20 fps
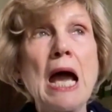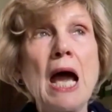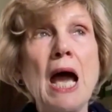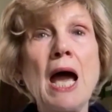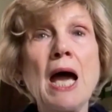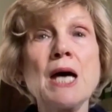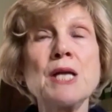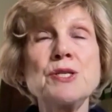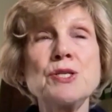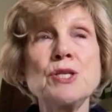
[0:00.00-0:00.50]

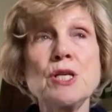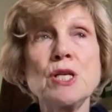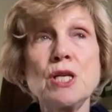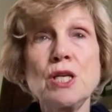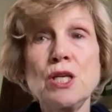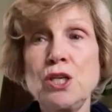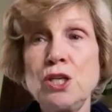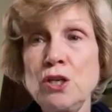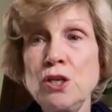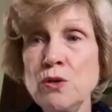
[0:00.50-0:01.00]
And
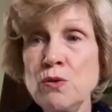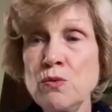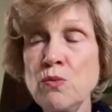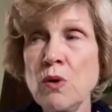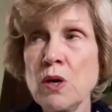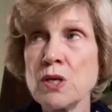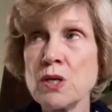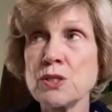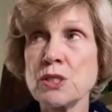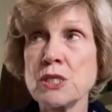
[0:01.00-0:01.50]

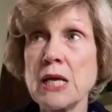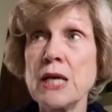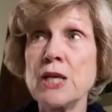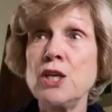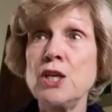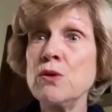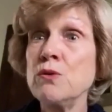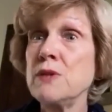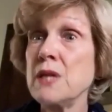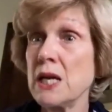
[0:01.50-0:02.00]
Hugh
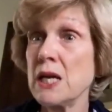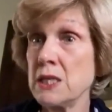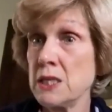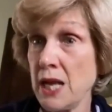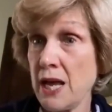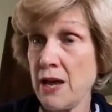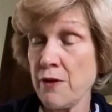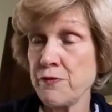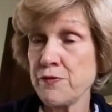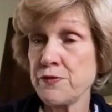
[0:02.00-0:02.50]
then
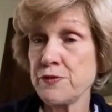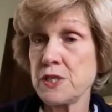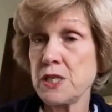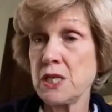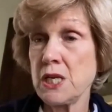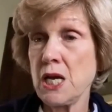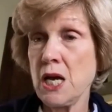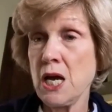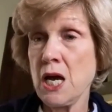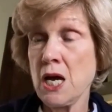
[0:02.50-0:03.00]
left
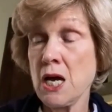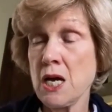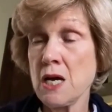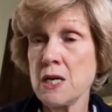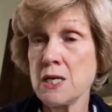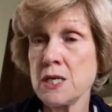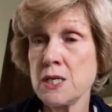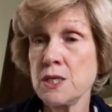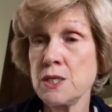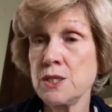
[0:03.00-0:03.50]

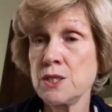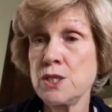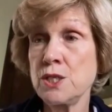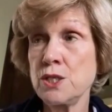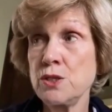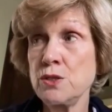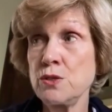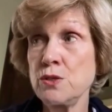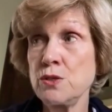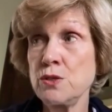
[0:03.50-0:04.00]

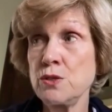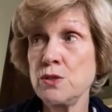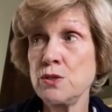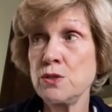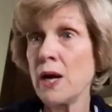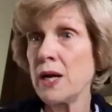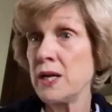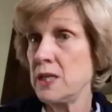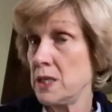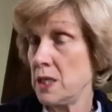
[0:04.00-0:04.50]
to
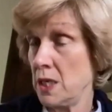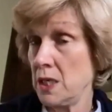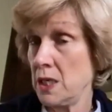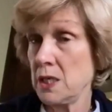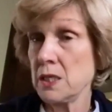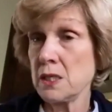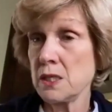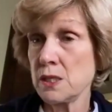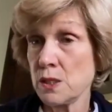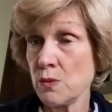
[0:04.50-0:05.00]
write
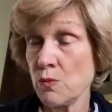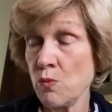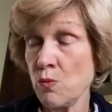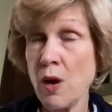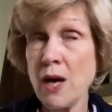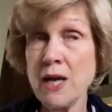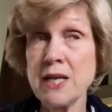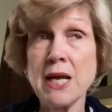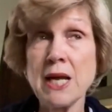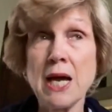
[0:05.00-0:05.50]
his
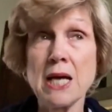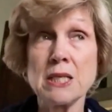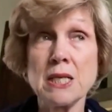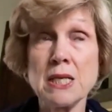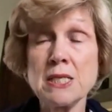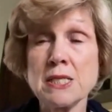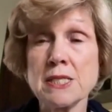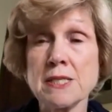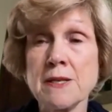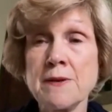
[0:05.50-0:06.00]
wine
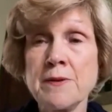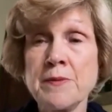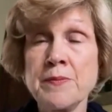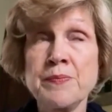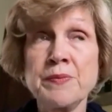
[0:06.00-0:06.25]
atlas,